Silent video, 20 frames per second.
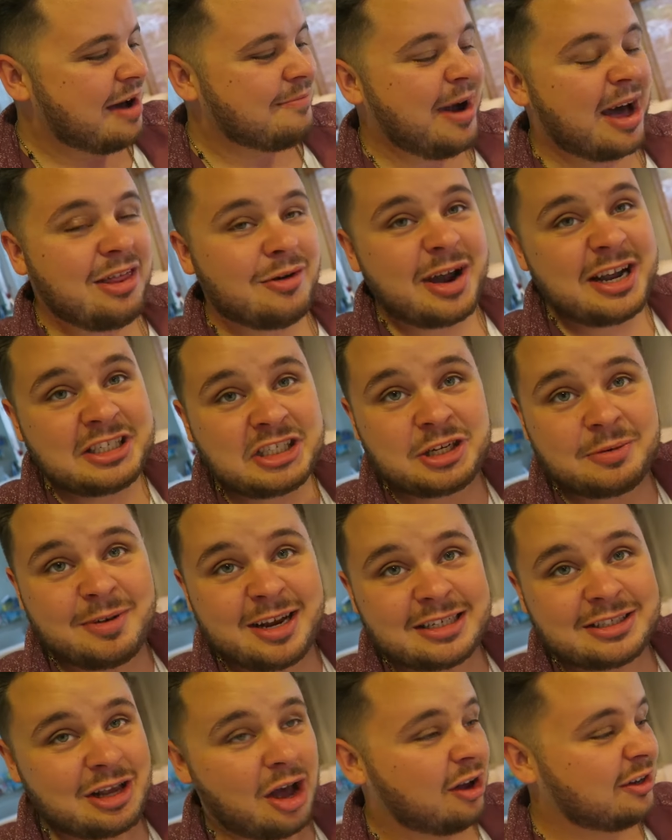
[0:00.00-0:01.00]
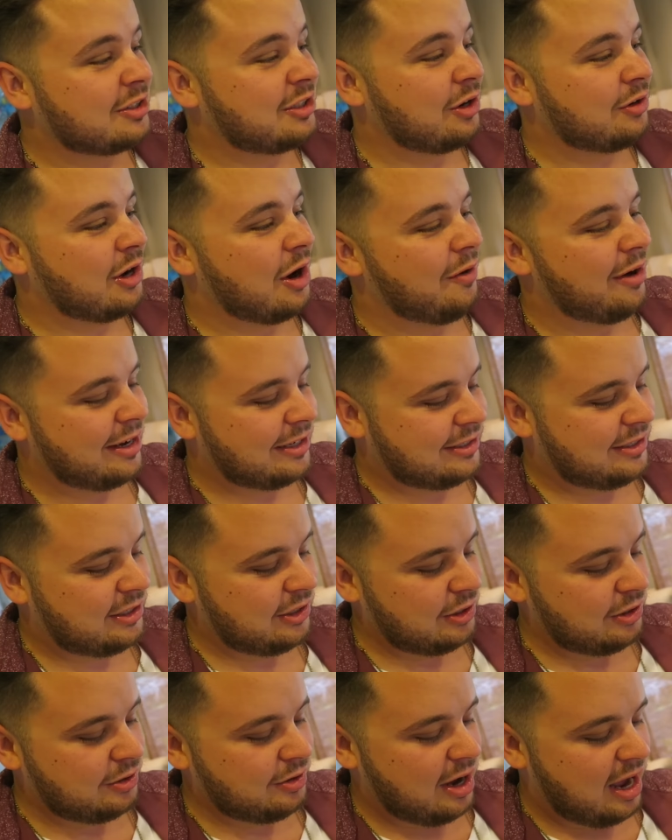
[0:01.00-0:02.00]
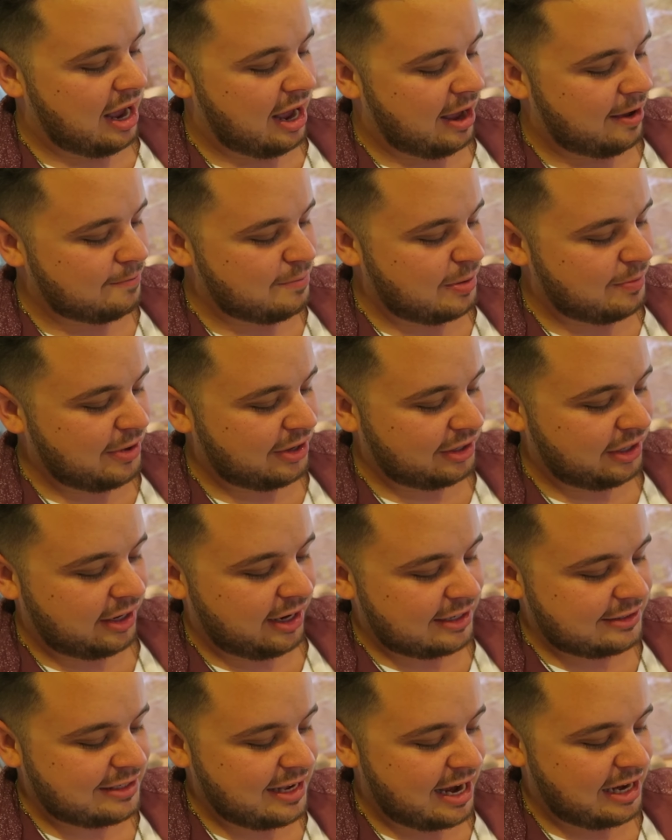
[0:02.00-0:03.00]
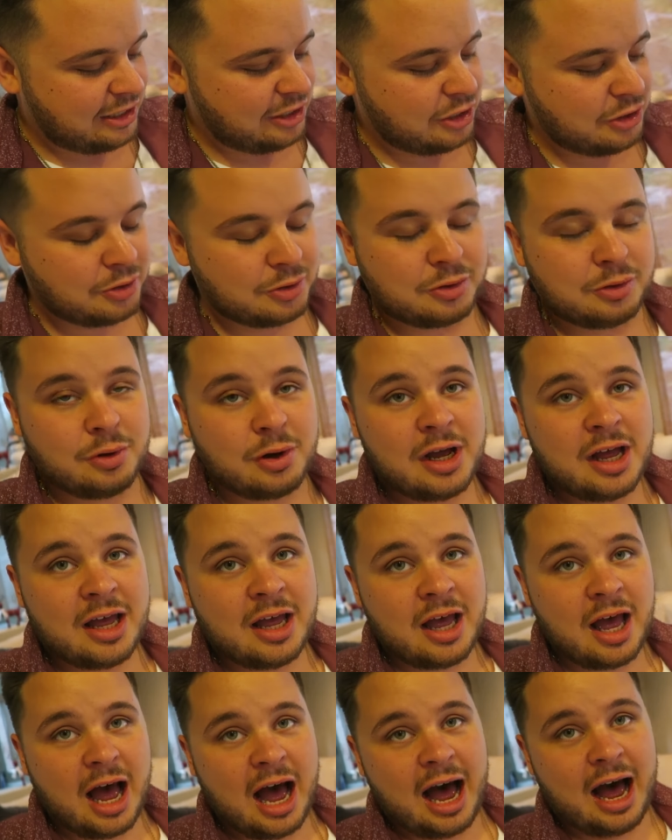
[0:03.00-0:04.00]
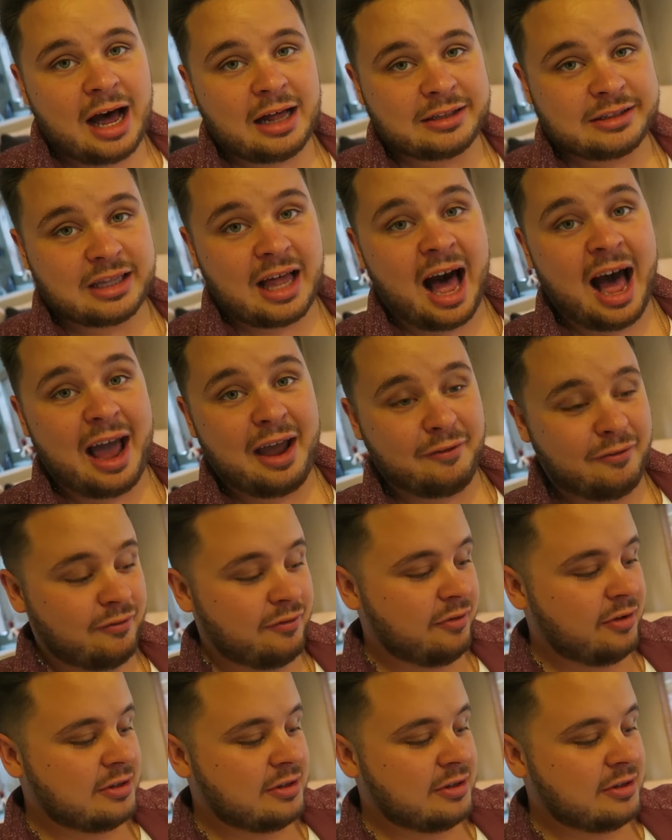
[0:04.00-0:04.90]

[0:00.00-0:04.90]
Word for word: By the way, Jimmy is also going to uh, be building us a new uh, live